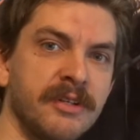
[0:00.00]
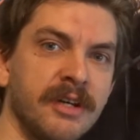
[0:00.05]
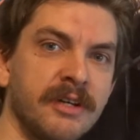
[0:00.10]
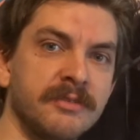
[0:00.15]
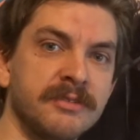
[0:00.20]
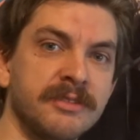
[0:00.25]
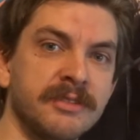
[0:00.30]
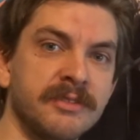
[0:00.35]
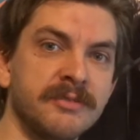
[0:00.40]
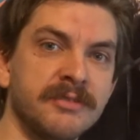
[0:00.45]
I
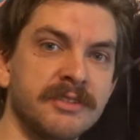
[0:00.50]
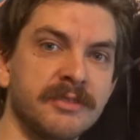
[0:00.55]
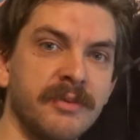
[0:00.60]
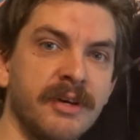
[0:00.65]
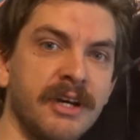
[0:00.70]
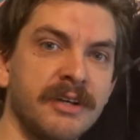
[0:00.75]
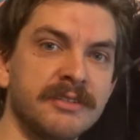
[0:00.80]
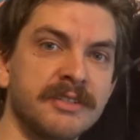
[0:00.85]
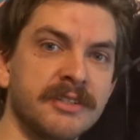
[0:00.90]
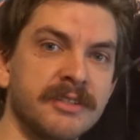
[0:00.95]
was doing some
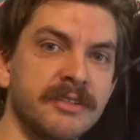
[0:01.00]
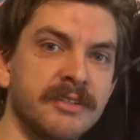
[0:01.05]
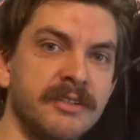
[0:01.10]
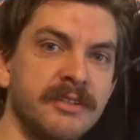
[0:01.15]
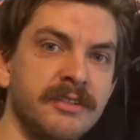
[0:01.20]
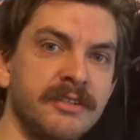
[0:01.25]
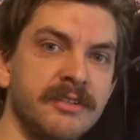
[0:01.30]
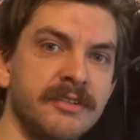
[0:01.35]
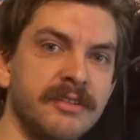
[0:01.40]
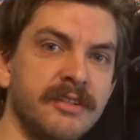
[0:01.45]
house
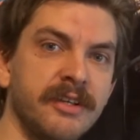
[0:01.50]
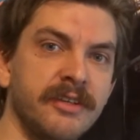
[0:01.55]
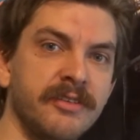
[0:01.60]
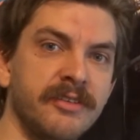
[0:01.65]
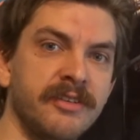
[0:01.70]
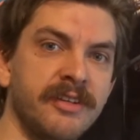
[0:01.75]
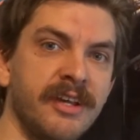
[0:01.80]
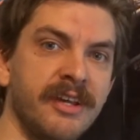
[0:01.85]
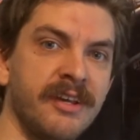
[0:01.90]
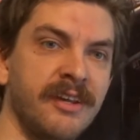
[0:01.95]
cleaning the other
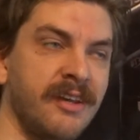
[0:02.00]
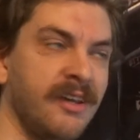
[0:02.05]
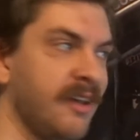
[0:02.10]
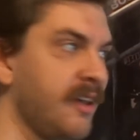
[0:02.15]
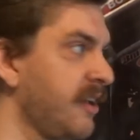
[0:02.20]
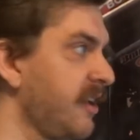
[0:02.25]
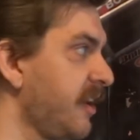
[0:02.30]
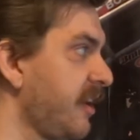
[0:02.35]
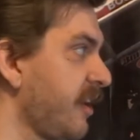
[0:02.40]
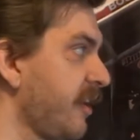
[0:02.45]
day,
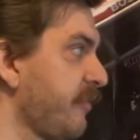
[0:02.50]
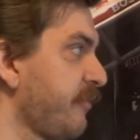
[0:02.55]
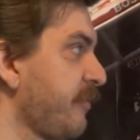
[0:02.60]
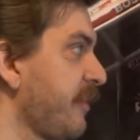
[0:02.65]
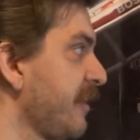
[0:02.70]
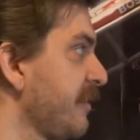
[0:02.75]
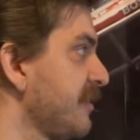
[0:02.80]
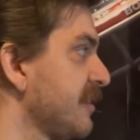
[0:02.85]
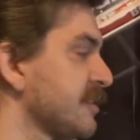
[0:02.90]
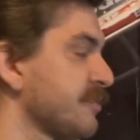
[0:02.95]
and I
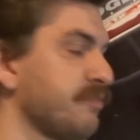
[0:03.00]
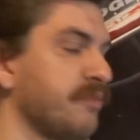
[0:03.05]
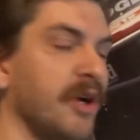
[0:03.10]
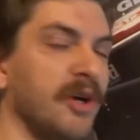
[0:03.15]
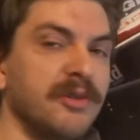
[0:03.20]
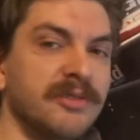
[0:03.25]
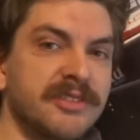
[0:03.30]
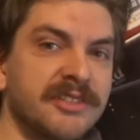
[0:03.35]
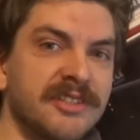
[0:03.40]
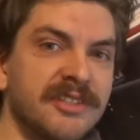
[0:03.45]
found this
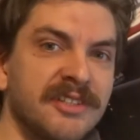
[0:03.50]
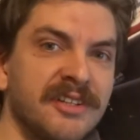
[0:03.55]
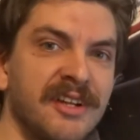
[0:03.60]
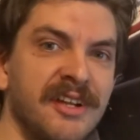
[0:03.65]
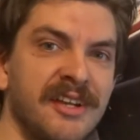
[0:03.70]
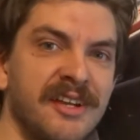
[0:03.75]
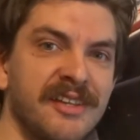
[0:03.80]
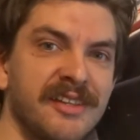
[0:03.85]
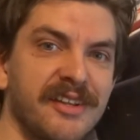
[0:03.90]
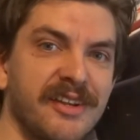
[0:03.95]
poster
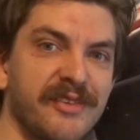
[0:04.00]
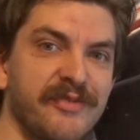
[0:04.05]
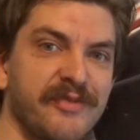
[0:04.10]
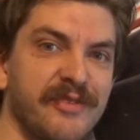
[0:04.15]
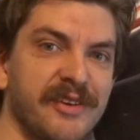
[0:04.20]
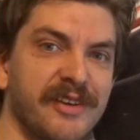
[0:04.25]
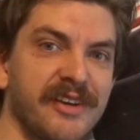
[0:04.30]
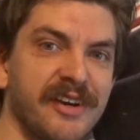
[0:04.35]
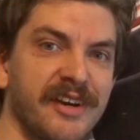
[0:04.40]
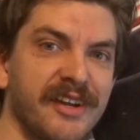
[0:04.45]
that I
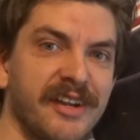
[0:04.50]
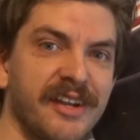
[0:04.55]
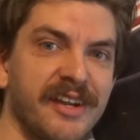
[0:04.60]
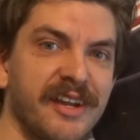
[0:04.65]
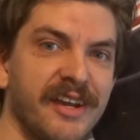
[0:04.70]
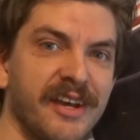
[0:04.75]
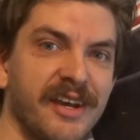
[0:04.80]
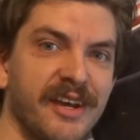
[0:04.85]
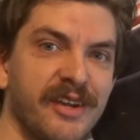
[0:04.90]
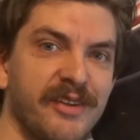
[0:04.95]
forgot I
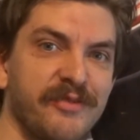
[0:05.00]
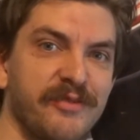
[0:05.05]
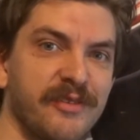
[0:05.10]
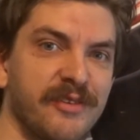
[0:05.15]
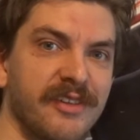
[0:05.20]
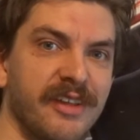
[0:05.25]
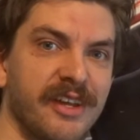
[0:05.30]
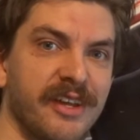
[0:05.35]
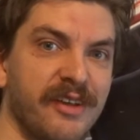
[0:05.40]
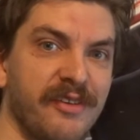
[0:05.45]
had for
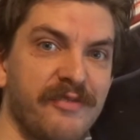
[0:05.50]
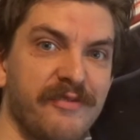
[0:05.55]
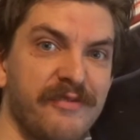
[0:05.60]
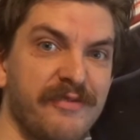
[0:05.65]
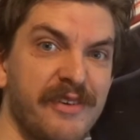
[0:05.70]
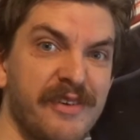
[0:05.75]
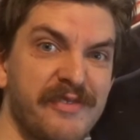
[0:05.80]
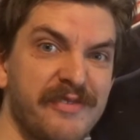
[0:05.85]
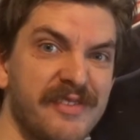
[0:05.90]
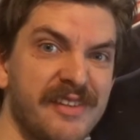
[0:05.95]
like
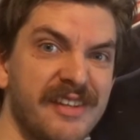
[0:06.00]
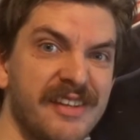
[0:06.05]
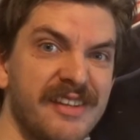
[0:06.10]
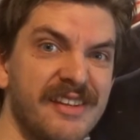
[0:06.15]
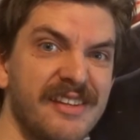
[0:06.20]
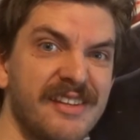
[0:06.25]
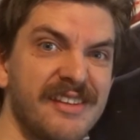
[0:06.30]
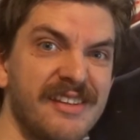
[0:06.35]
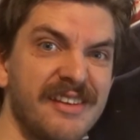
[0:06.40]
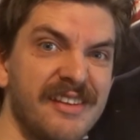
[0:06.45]

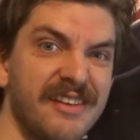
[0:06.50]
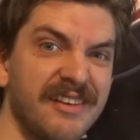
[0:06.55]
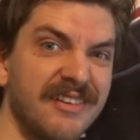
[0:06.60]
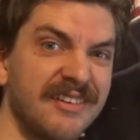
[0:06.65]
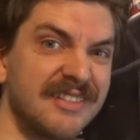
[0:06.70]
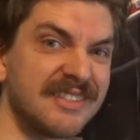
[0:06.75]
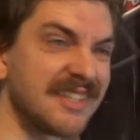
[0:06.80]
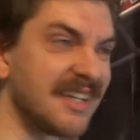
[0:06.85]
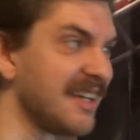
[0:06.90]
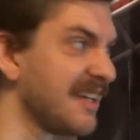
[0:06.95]
15
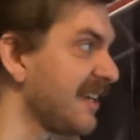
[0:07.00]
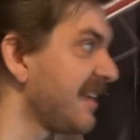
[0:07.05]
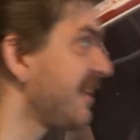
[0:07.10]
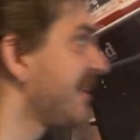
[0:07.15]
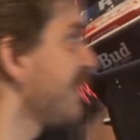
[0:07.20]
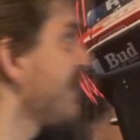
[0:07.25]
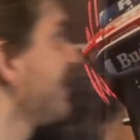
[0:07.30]
years, and